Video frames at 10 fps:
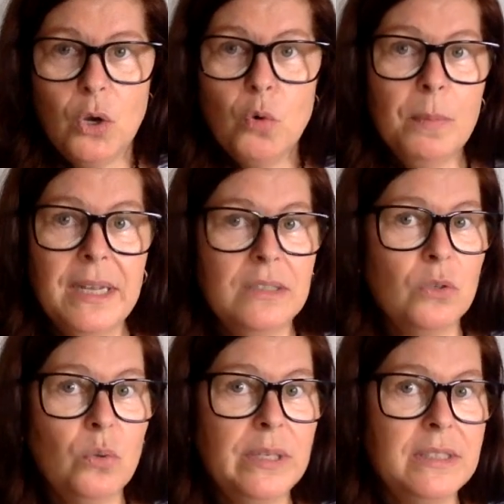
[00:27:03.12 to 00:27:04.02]
either
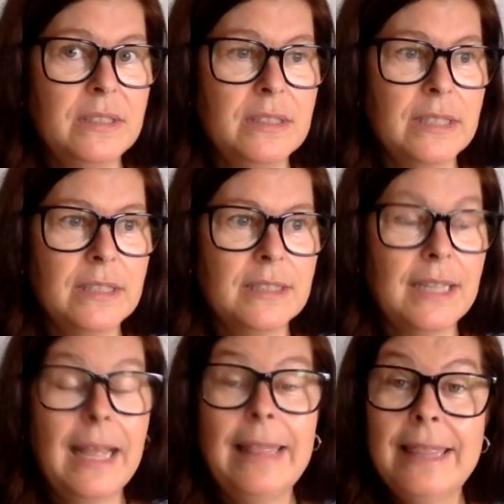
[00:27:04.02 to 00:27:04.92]
OMAD or 18-6.